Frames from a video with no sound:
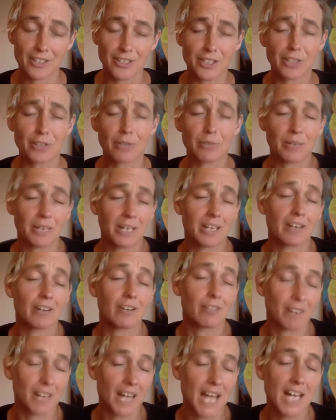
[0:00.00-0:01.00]
so that we can
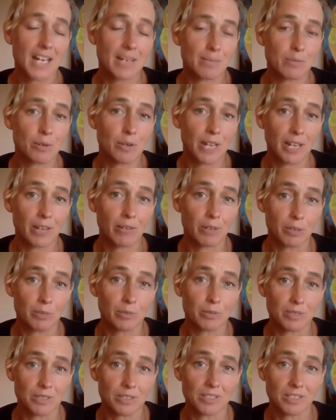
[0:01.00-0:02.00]
create a more
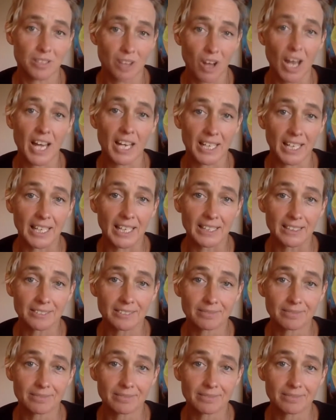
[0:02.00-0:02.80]
equitable society.